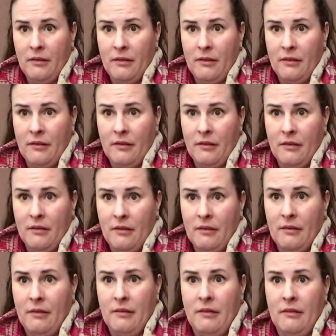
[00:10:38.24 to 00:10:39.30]

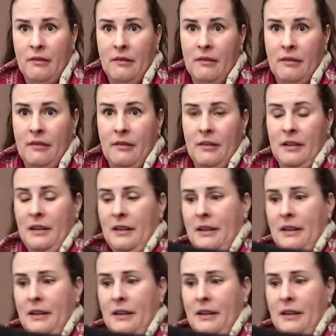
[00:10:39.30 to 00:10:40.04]
(silence)